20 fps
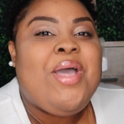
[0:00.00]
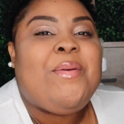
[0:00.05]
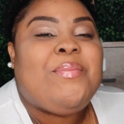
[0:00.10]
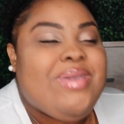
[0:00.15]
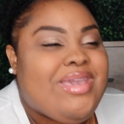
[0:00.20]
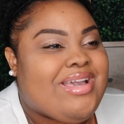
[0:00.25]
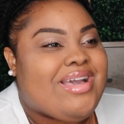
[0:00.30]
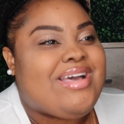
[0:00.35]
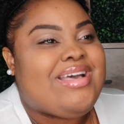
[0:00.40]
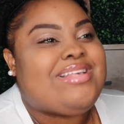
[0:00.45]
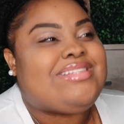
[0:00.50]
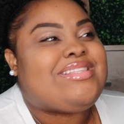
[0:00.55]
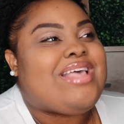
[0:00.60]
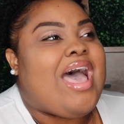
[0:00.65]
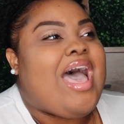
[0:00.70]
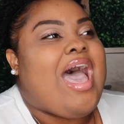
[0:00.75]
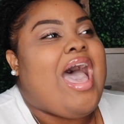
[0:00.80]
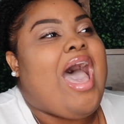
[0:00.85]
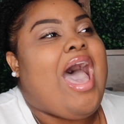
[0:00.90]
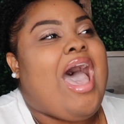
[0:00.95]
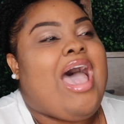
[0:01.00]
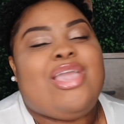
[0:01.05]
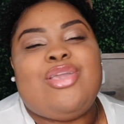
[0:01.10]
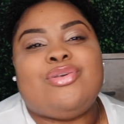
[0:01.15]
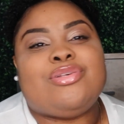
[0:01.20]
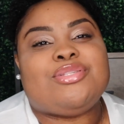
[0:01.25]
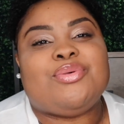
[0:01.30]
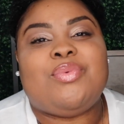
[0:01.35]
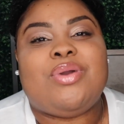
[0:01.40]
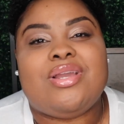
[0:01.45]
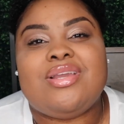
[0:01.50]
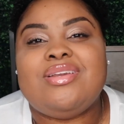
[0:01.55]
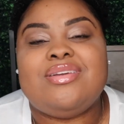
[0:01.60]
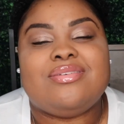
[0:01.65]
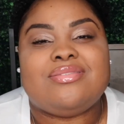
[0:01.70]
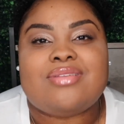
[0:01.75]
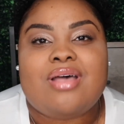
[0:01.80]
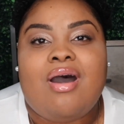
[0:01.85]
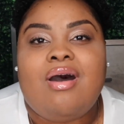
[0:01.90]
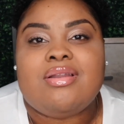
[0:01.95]
Because I used to wear
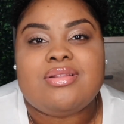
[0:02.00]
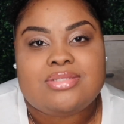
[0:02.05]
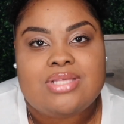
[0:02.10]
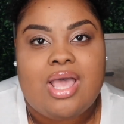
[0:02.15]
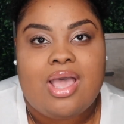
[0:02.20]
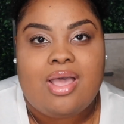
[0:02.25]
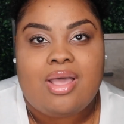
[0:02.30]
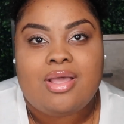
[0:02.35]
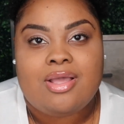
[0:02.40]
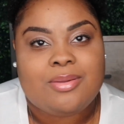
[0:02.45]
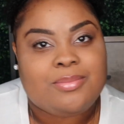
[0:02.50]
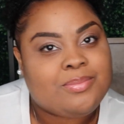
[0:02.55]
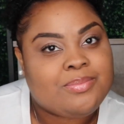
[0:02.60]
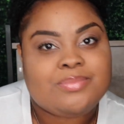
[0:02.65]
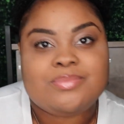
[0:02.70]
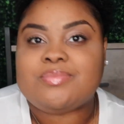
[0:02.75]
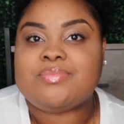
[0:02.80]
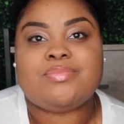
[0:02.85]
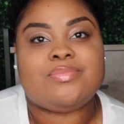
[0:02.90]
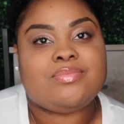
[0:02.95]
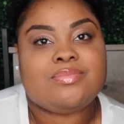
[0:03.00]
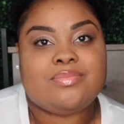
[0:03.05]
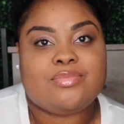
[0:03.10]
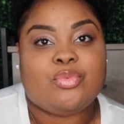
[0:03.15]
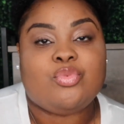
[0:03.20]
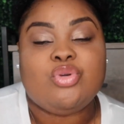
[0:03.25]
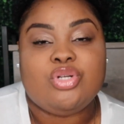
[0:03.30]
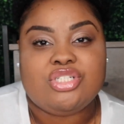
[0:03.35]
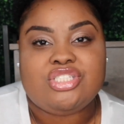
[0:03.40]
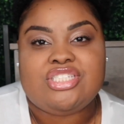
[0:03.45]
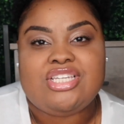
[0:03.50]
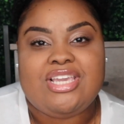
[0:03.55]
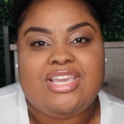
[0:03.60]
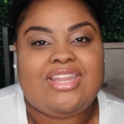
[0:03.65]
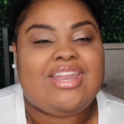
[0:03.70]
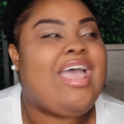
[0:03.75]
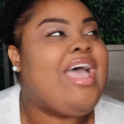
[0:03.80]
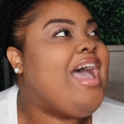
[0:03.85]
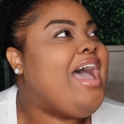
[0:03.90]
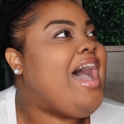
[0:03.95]
heels all the time, real
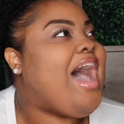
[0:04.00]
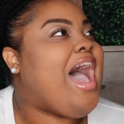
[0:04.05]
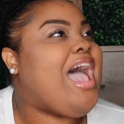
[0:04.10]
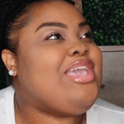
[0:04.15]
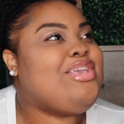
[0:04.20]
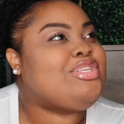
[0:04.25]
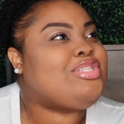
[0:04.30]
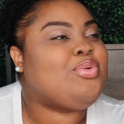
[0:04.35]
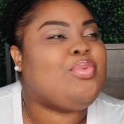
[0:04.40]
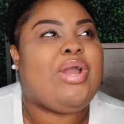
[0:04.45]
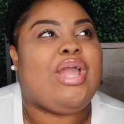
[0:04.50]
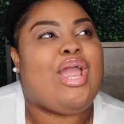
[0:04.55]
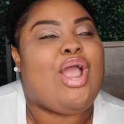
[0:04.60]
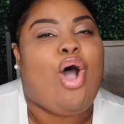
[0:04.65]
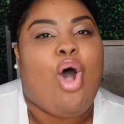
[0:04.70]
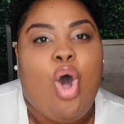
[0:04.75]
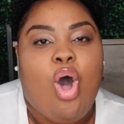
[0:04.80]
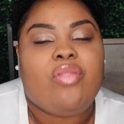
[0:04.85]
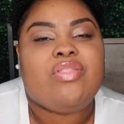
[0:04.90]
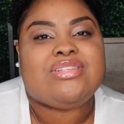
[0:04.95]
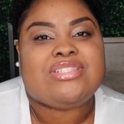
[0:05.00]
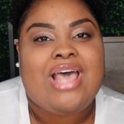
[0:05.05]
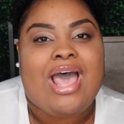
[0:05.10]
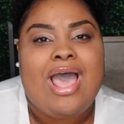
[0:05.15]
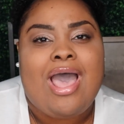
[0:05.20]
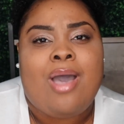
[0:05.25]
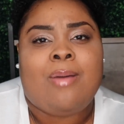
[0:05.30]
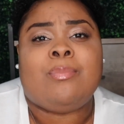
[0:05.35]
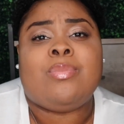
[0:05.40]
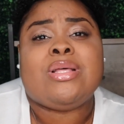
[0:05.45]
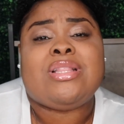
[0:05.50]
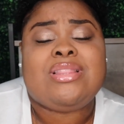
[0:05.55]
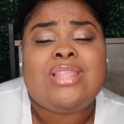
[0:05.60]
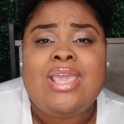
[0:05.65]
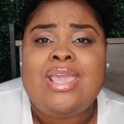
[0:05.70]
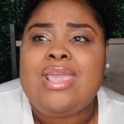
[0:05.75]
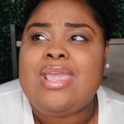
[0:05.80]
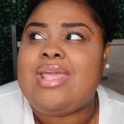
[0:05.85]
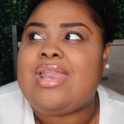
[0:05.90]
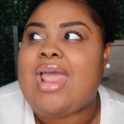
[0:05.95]
shit. I used to wear it all the time, but
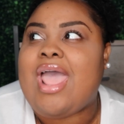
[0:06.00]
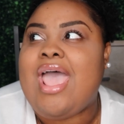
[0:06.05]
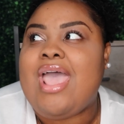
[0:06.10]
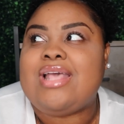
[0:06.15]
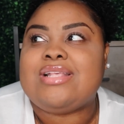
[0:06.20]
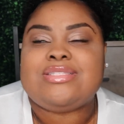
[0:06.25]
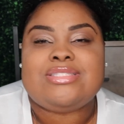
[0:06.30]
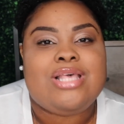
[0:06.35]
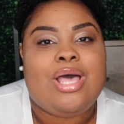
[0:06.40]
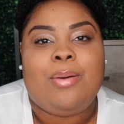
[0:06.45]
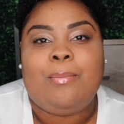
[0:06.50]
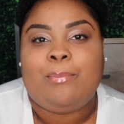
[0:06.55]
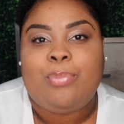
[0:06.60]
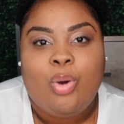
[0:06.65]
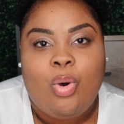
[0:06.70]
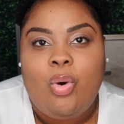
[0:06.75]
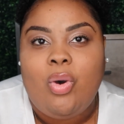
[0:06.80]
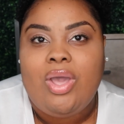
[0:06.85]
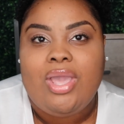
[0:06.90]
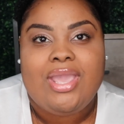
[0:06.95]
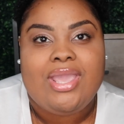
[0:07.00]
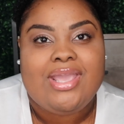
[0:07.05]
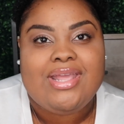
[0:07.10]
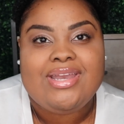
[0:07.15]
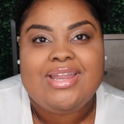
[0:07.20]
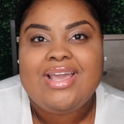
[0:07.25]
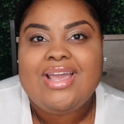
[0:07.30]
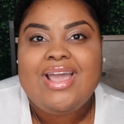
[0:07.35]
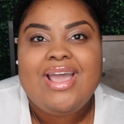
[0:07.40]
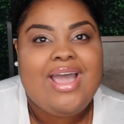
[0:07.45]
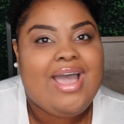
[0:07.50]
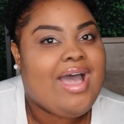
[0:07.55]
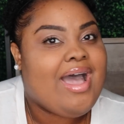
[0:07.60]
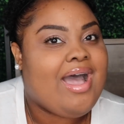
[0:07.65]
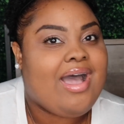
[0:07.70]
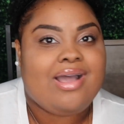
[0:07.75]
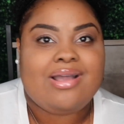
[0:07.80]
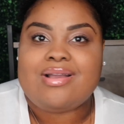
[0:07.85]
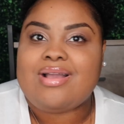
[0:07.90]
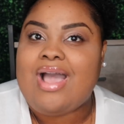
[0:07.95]
then at some point
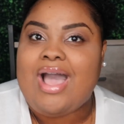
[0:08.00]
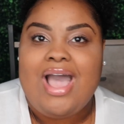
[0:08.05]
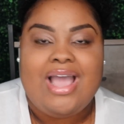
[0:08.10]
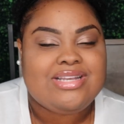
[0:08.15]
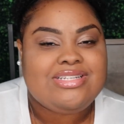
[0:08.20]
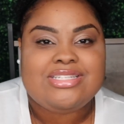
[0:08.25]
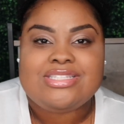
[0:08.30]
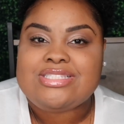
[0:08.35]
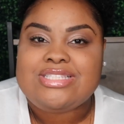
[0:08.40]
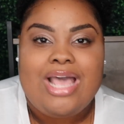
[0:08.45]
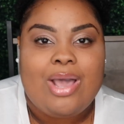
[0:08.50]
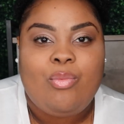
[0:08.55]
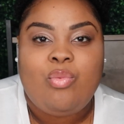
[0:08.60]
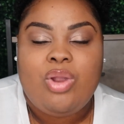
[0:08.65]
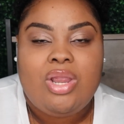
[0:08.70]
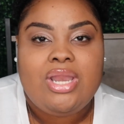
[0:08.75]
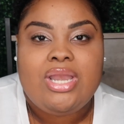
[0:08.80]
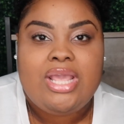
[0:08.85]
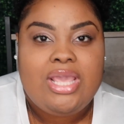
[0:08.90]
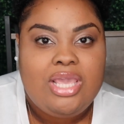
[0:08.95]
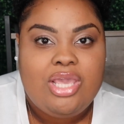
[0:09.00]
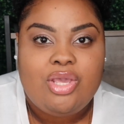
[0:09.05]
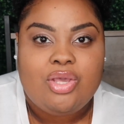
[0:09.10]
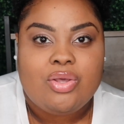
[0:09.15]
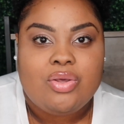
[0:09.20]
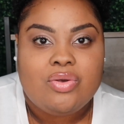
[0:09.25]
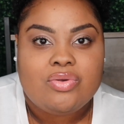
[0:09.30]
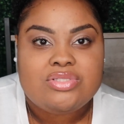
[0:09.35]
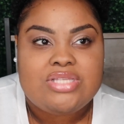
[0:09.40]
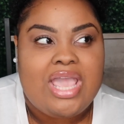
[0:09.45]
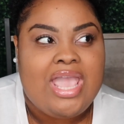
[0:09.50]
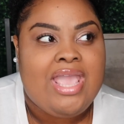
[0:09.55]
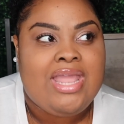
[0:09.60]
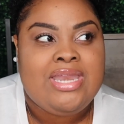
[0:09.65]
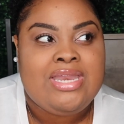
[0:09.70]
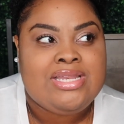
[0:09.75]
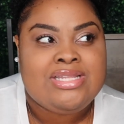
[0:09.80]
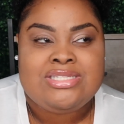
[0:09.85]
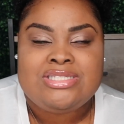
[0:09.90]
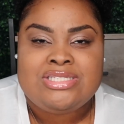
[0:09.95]
I just stopped wearing heels,
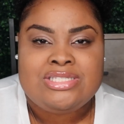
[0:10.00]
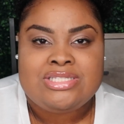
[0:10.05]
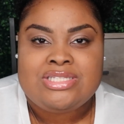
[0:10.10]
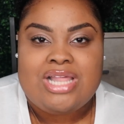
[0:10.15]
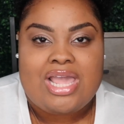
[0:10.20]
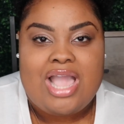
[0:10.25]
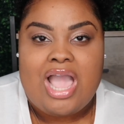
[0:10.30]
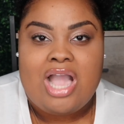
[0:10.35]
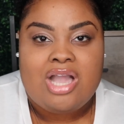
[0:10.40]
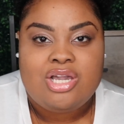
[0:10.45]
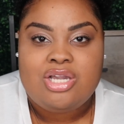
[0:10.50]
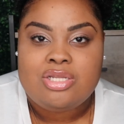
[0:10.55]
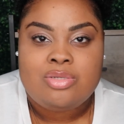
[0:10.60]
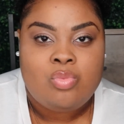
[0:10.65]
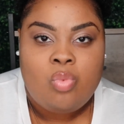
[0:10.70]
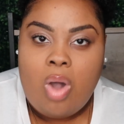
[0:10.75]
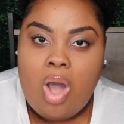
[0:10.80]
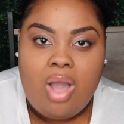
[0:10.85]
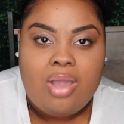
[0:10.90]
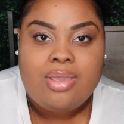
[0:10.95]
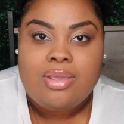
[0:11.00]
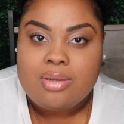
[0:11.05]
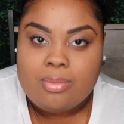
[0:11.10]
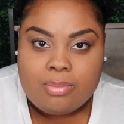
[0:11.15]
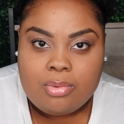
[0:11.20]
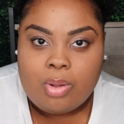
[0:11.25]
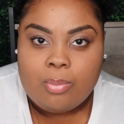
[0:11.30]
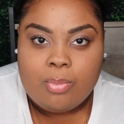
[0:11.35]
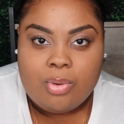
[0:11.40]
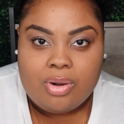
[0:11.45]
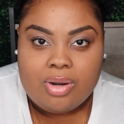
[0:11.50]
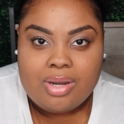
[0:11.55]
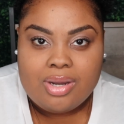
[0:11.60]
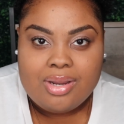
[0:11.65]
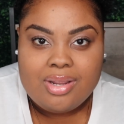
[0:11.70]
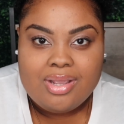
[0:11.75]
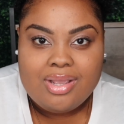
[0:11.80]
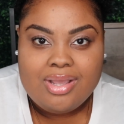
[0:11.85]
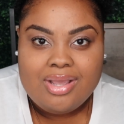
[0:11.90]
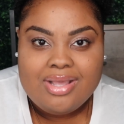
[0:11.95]
and it's just like I couldn't walk in them no more.